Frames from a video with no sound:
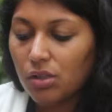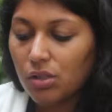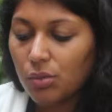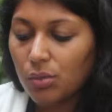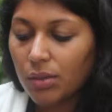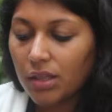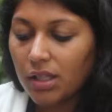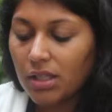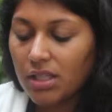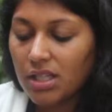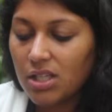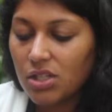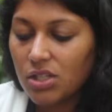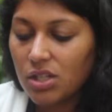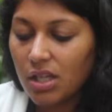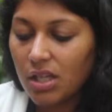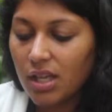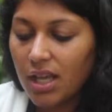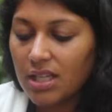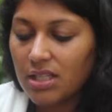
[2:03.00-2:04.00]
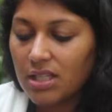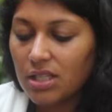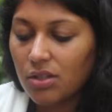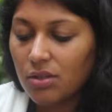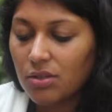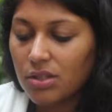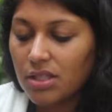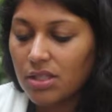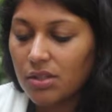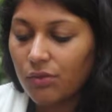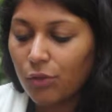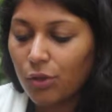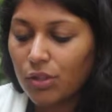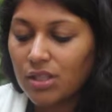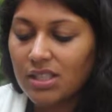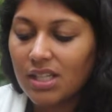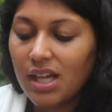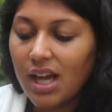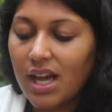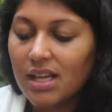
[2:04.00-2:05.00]
Ludwig Nietzsche, 1813 to
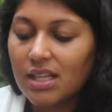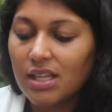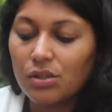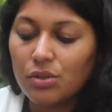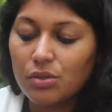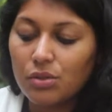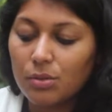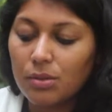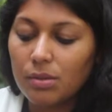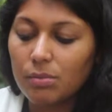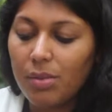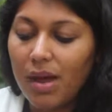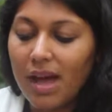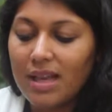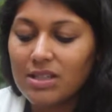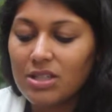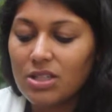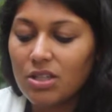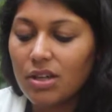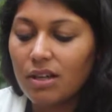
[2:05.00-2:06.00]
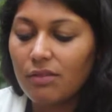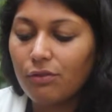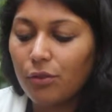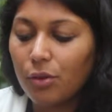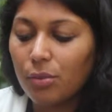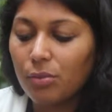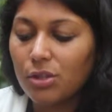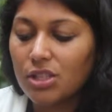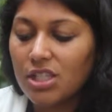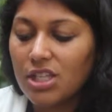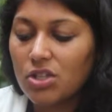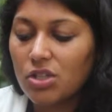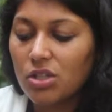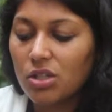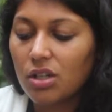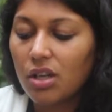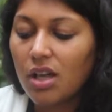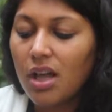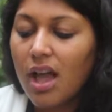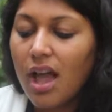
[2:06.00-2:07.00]
49, a Lutheran pastor and former
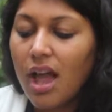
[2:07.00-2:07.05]
teacher,